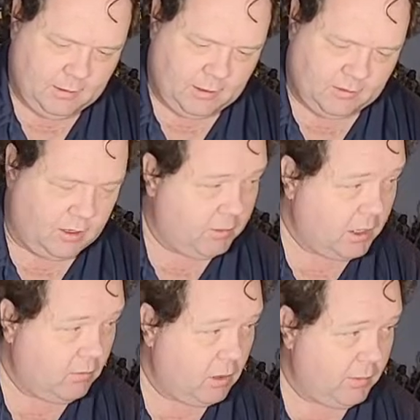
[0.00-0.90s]
It's going to
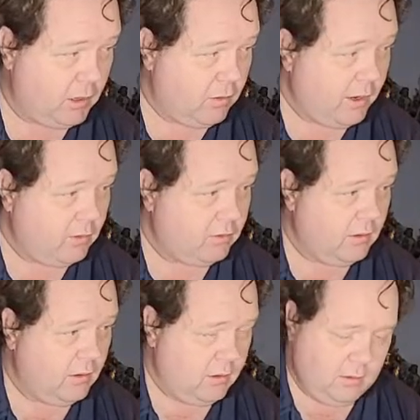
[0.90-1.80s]
become one of my grails.
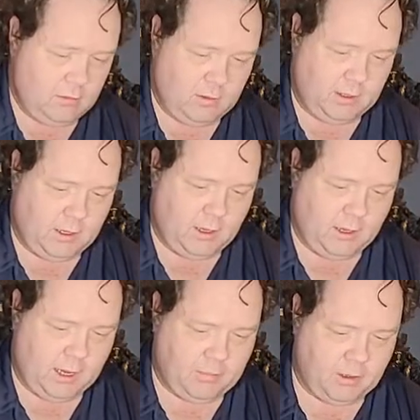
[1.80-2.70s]
What the hell
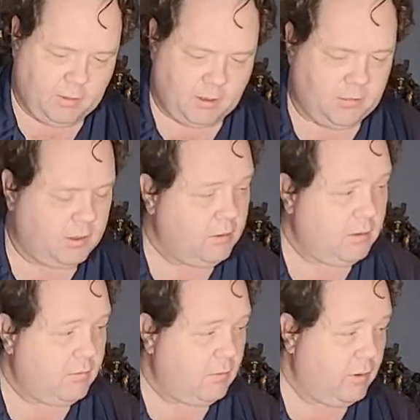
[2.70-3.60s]
happened to my
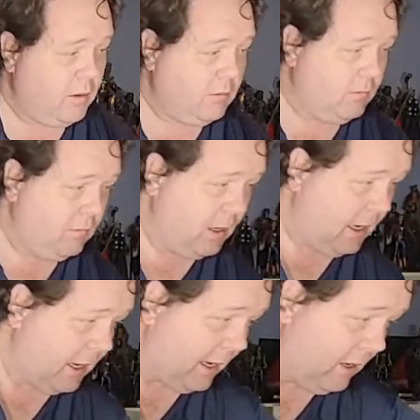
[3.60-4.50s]
computer, for real?
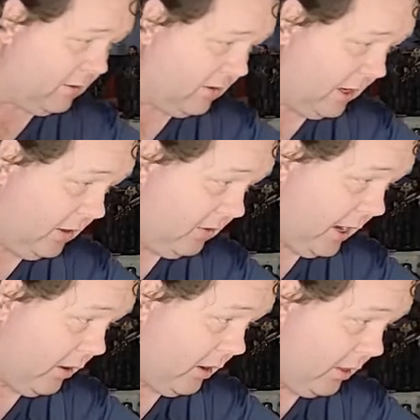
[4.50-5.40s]
I don't see any
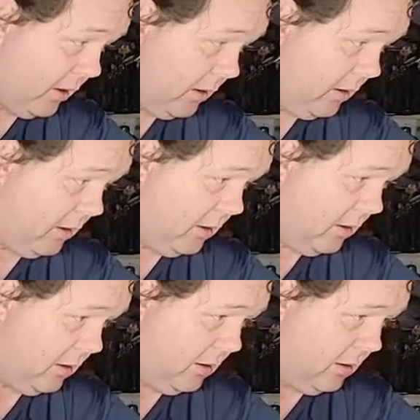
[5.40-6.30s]
chat or nothing.
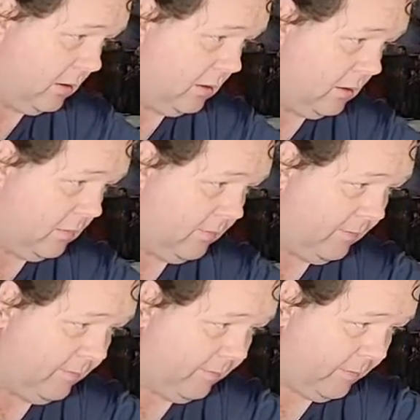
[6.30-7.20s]
Let
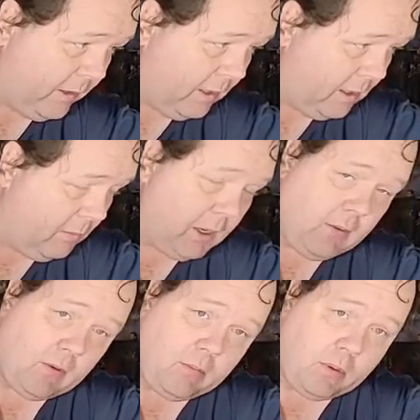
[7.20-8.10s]
me
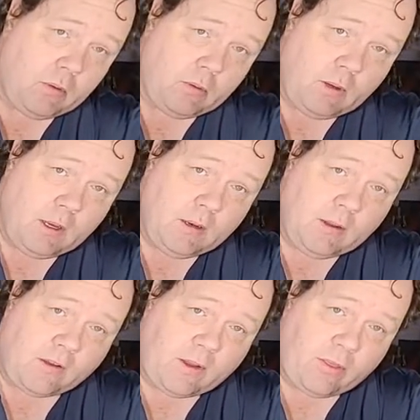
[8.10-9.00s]
give it a boot.
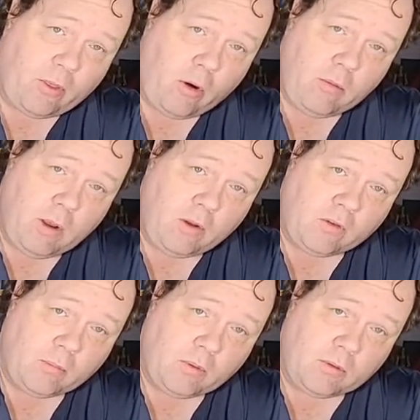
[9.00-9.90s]
It takes like 30 minutes
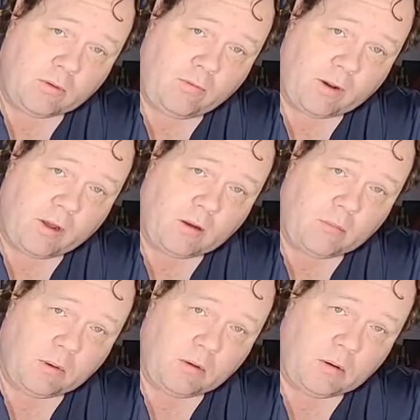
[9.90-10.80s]
to boot this freaking
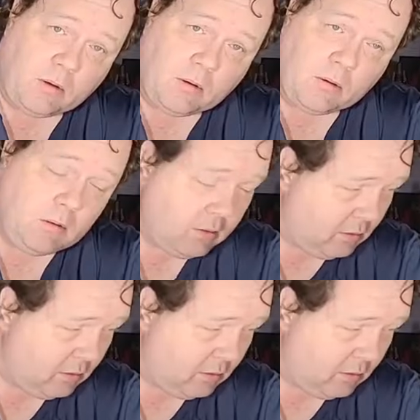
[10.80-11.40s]
computer, dude.